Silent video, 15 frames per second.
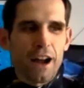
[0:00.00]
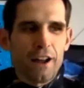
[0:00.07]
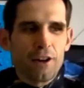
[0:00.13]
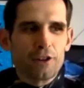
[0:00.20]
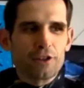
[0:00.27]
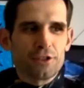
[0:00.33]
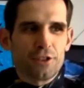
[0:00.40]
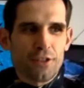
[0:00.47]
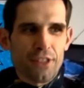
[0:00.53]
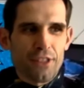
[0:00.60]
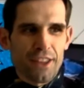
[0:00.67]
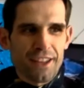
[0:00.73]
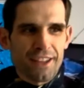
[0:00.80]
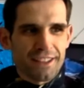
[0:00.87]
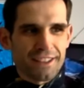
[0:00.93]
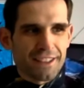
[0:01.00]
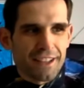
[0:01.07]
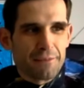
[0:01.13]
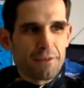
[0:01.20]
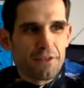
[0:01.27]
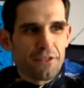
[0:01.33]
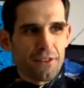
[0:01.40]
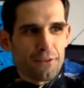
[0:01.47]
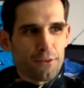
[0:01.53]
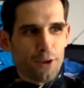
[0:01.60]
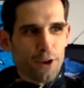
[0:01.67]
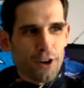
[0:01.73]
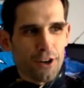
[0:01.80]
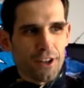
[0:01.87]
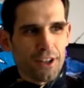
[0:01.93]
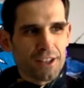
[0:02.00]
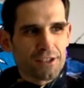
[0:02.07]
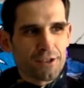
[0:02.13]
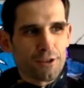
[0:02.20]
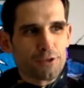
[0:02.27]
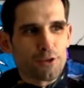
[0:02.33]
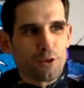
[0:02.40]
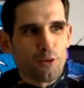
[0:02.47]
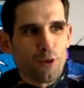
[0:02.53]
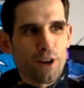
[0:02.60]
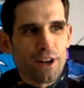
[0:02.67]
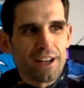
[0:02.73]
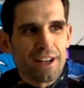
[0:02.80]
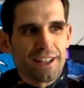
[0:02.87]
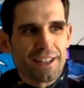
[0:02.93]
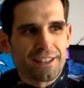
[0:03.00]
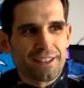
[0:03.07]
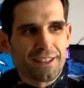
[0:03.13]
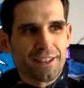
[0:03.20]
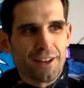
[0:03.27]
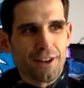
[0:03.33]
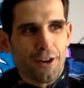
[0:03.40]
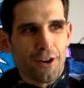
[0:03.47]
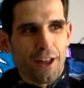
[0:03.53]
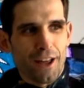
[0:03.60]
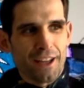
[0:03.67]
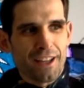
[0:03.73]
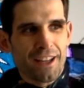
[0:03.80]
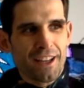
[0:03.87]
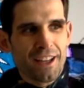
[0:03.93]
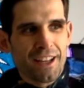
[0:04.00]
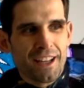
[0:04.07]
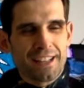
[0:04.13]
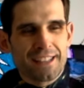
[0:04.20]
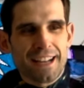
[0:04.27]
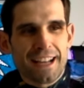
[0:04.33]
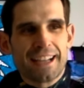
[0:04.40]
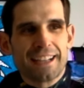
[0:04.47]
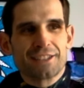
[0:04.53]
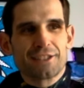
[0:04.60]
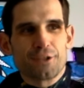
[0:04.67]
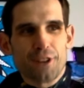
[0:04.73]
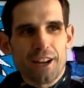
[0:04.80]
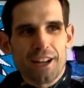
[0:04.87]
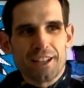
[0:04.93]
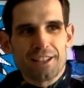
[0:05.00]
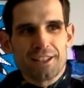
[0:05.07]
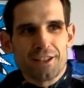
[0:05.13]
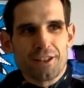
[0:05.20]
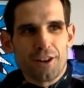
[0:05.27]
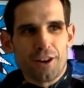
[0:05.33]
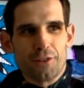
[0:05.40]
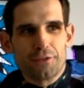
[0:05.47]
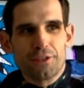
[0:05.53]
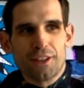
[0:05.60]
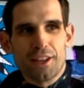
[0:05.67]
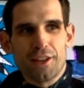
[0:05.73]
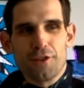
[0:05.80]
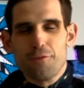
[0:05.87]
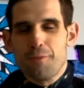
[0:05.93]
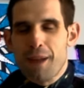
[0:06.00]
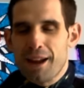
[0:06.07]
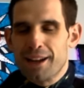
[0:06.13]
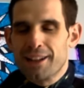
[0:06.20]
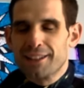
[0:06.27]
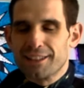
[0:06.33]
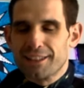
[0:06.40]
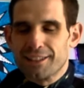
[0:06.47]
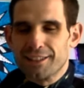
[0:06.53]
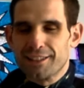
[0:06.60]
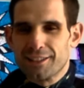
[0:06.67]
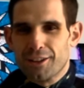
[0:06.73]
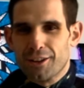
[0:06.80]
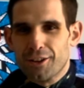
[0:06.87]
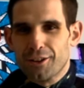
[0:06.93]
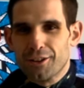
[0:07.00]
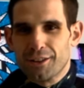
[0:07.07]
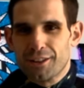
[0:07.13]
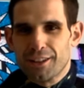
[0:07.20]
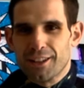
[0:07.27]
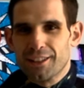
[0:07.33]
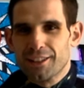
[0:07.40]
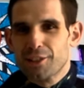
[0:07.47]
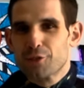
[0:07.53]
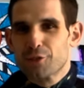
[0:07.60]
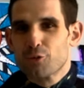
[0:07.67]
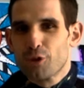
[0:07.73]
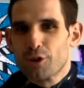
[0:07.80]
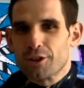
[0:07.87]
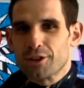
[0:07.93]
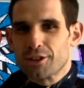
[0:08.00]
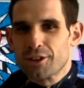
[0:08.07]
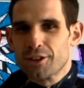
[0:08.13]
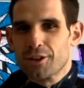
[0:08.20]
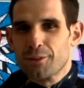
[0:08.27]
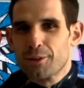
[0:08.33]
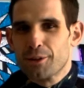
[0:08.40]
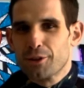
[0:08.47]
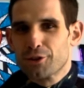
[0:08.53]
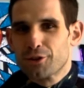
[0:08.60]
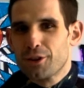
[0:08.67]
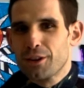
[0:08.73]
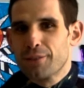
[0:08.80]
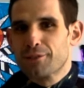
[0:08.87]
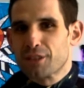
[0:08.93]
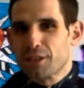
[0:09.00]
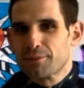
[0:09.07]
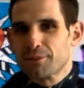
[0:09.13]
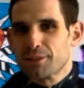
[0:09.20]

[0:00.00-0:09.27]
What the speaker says: I also think, and tell me if I'm wrong, it's also a way that, you know, like, it's like a trace of the humanity, you know, in this world, you know, because you live somewhere.